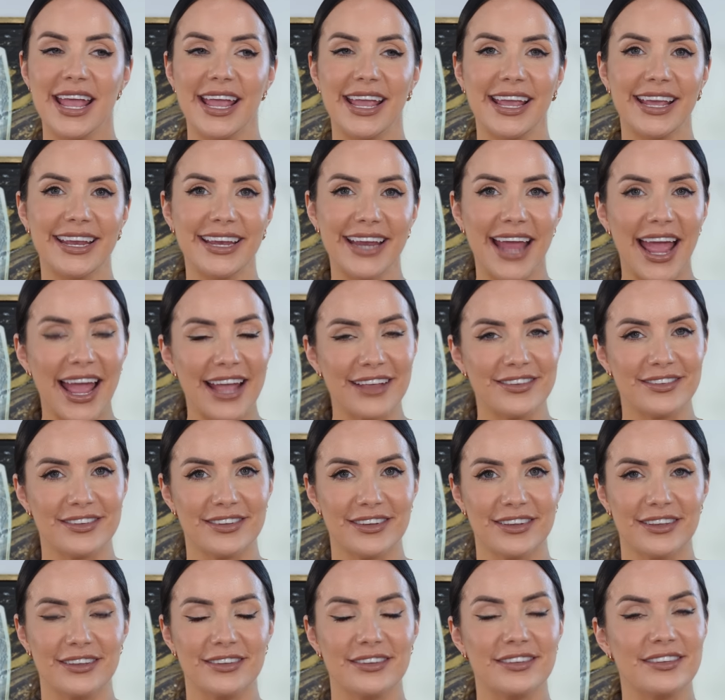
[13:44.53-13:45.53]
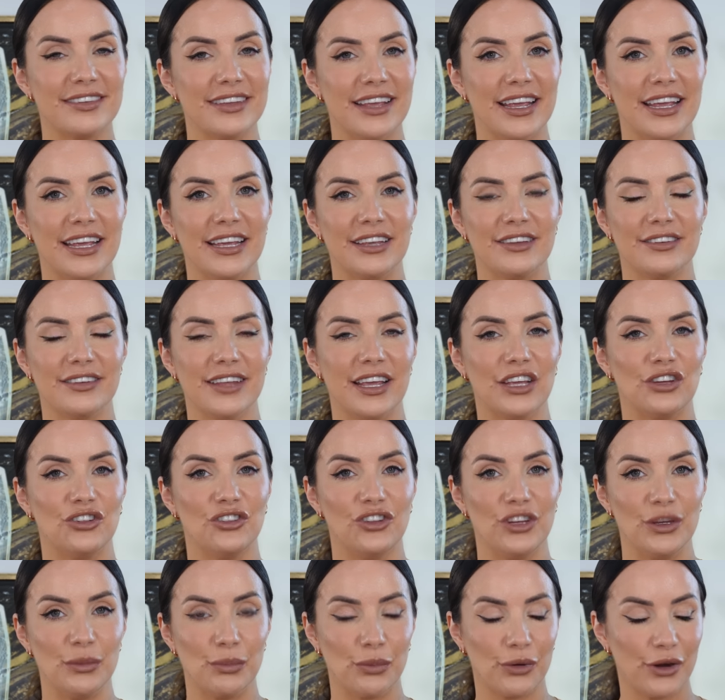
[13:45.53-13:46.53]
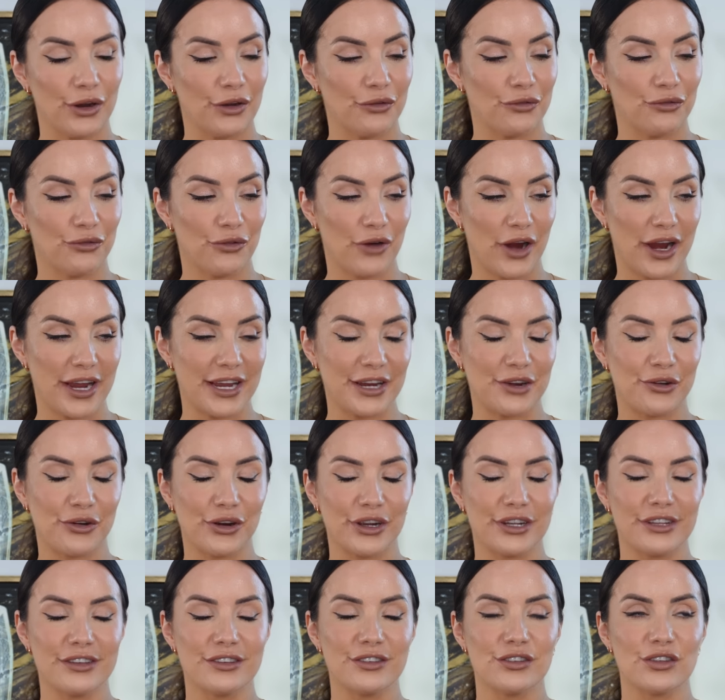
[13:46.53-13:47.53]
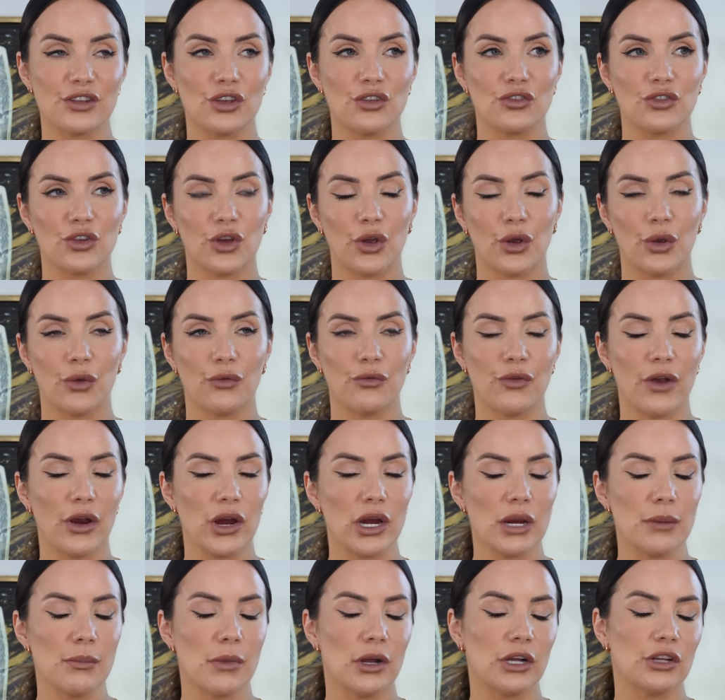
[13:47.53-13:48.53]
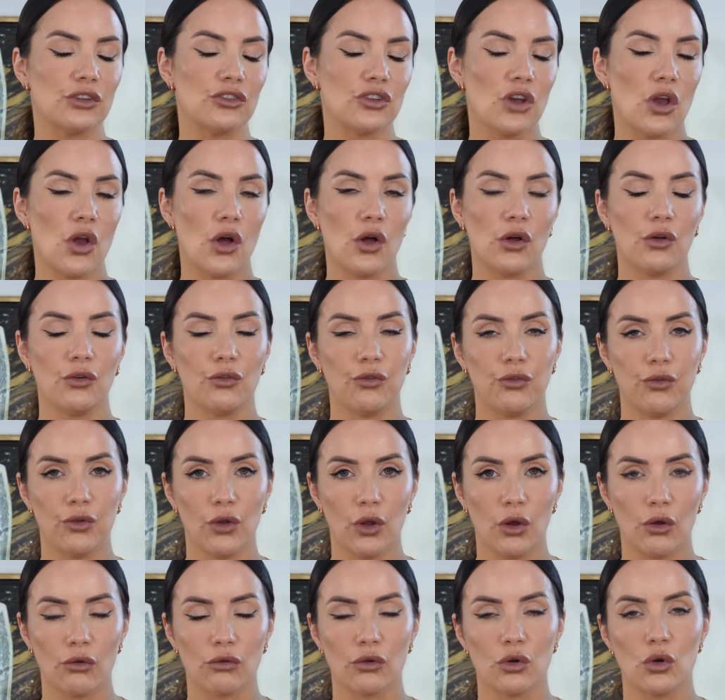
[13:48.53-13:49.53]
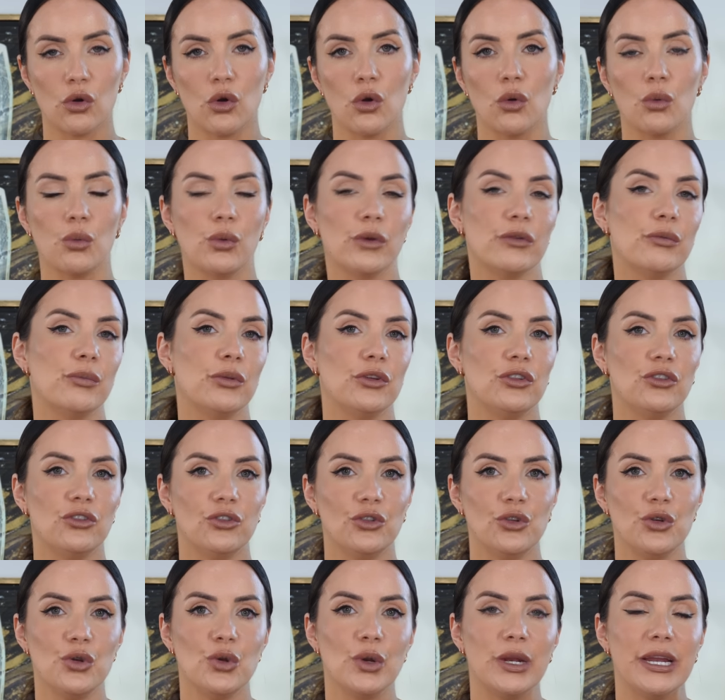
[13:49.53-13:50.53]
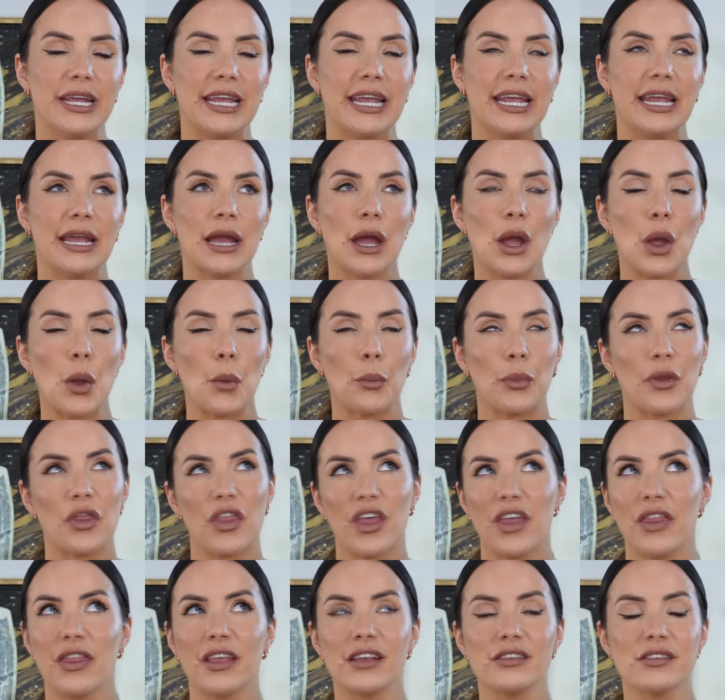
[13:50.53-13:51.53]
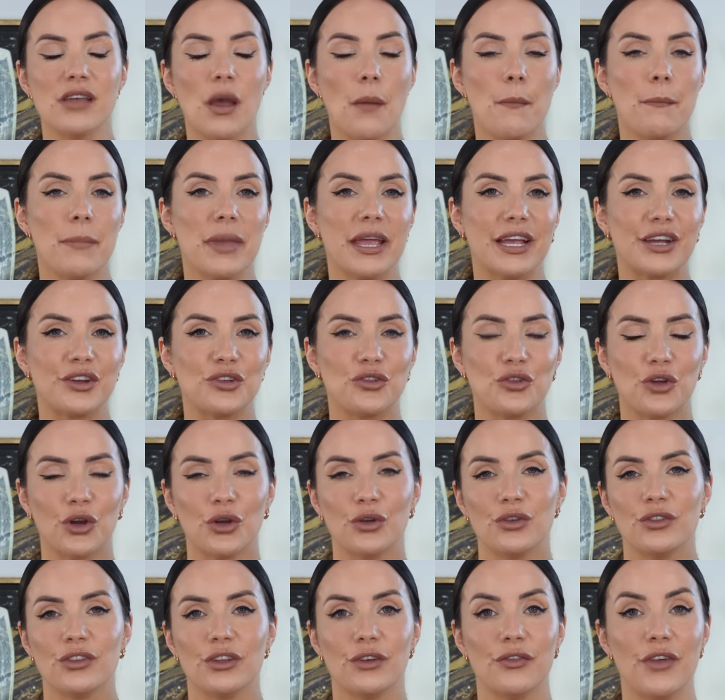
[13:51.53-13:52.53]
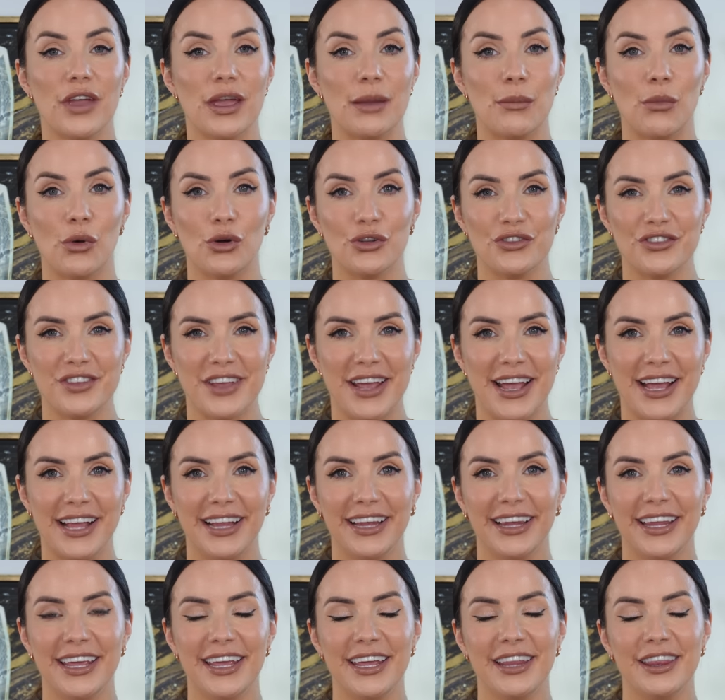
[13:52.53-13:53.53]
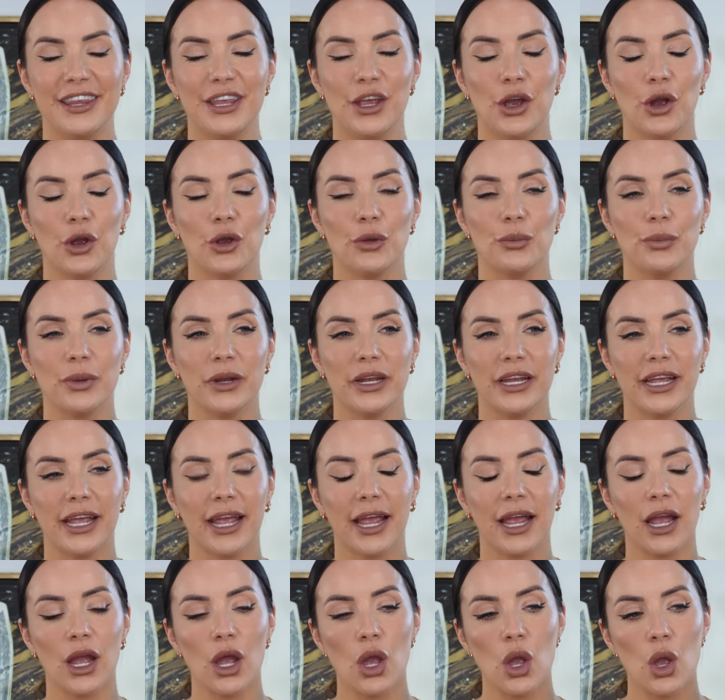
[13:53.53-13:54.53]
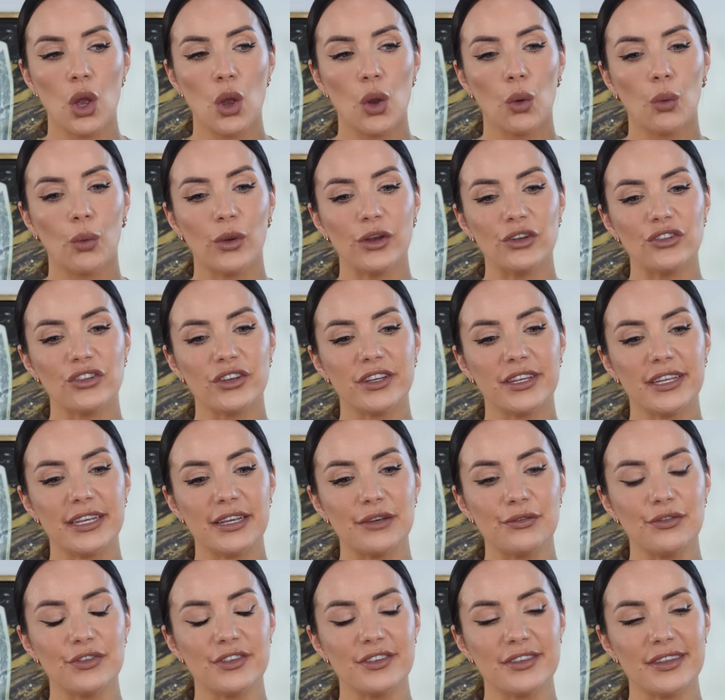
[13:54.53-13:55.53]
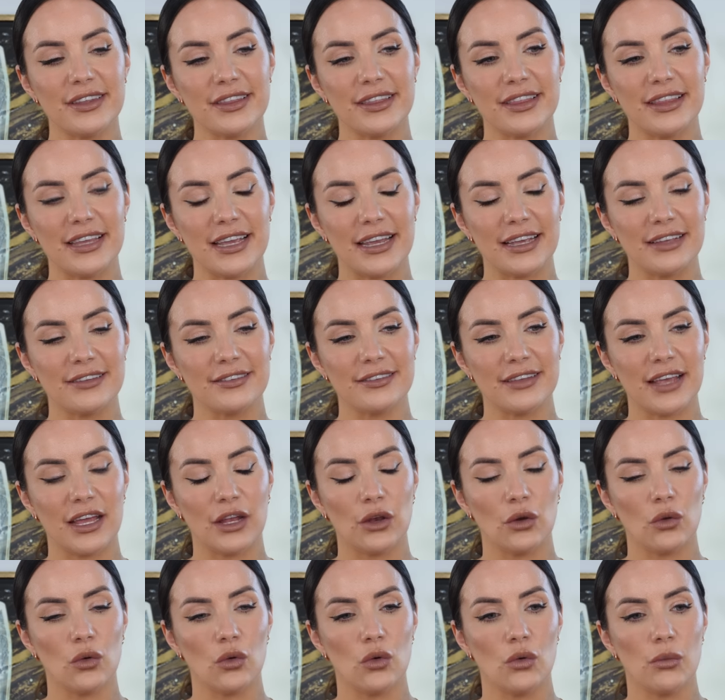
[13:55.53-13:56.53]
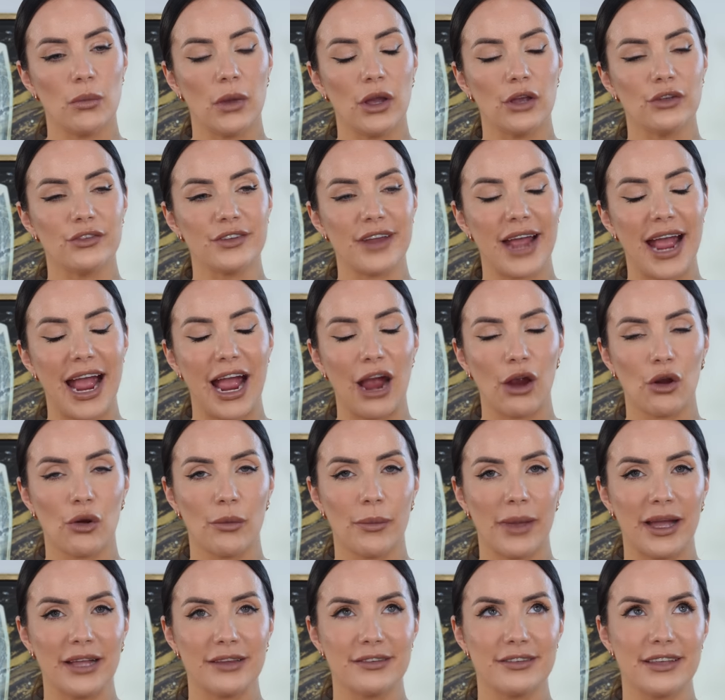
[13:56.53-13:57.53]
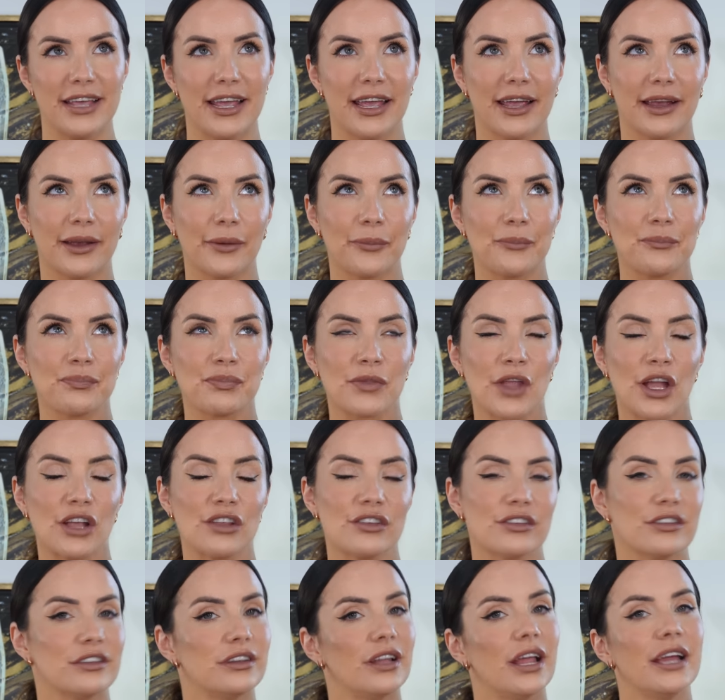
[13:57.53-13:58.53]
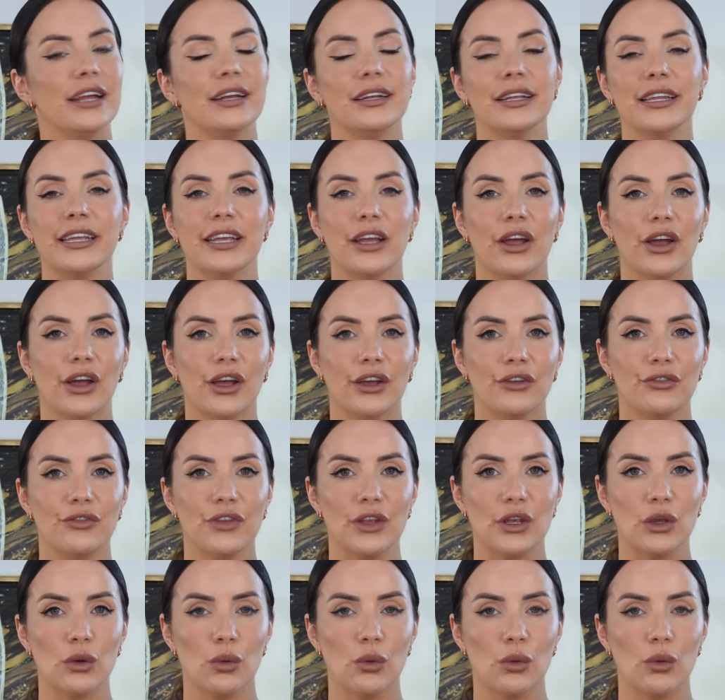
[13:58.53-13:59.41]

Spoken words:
In essence, it's a chypre fragrance, so very much floral with patchouli, but then there's a big dose of immortelle in the opening, which gives this an almost aromatic, slightly earthy